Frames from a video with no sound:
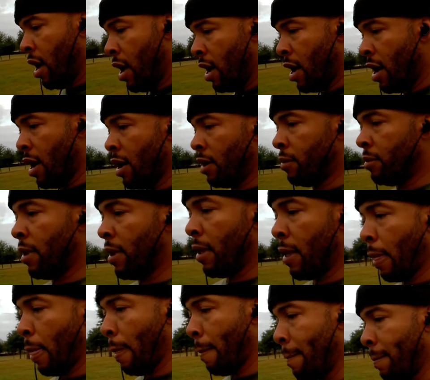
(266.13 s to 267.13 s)
um
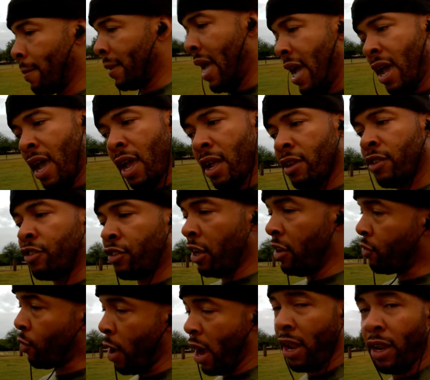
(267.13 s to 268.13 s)
and
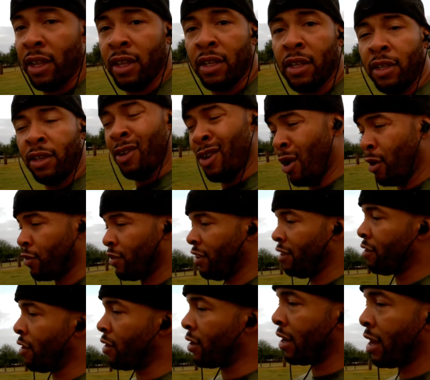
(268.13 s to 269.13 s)
she's ready you know,
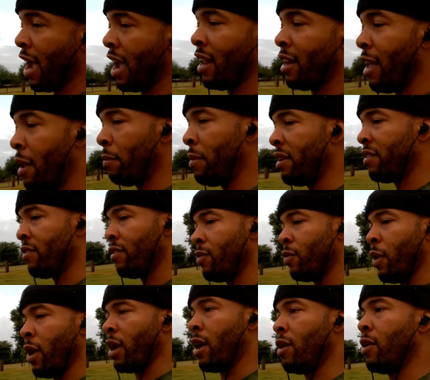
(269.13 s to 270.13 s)
she's on the 90 Day Blitz as
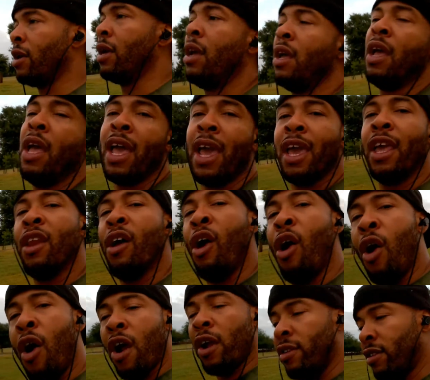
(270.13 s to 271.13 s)
well in
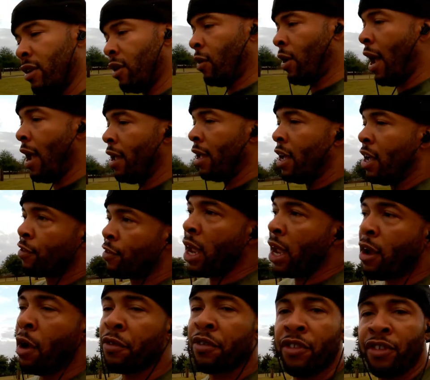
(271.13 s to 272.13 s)
art. Okay, so
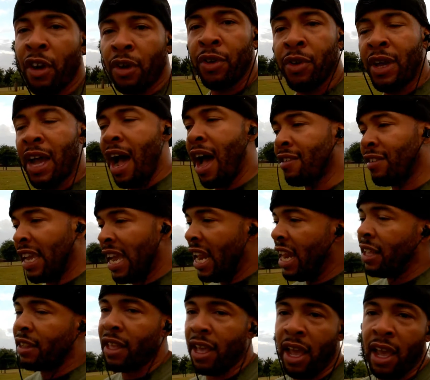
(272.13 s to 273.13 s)
that goes to show you guys
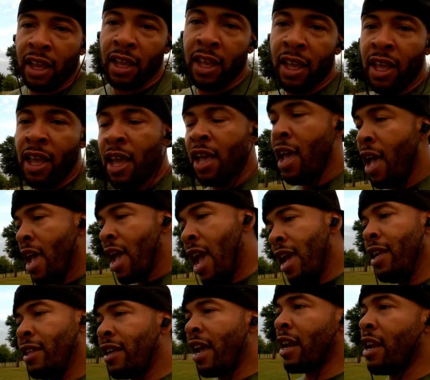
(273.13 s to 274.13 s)
anything,
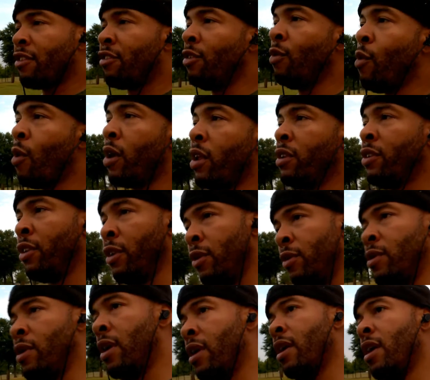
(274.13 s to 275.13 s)
anything that you want to
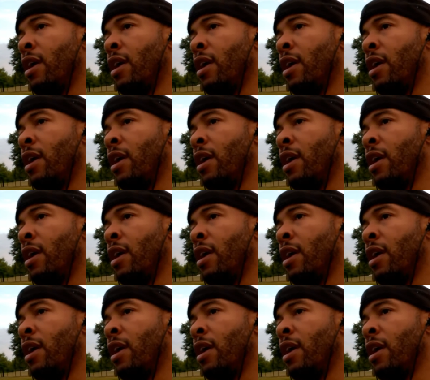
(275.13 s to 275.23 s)
do,